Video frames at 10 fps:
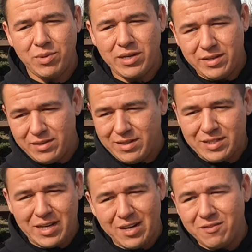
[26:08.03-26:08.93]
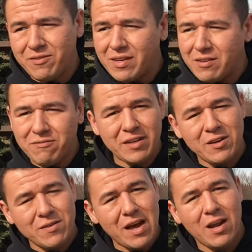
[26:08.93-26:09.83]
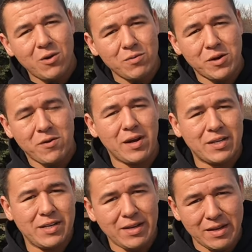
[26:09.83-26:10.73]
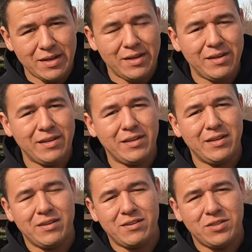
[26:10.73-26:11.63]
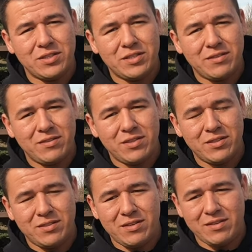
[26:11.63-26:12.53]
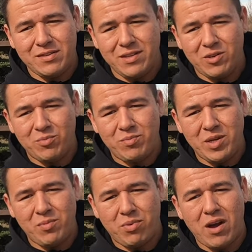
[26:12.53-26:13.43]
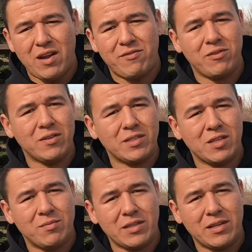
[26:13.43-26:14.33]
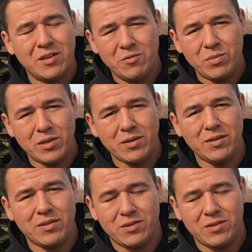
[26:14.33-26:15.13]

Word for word: but it's kind of fun to figure that out and correct it and just, just, you know, be prideful in something that you built.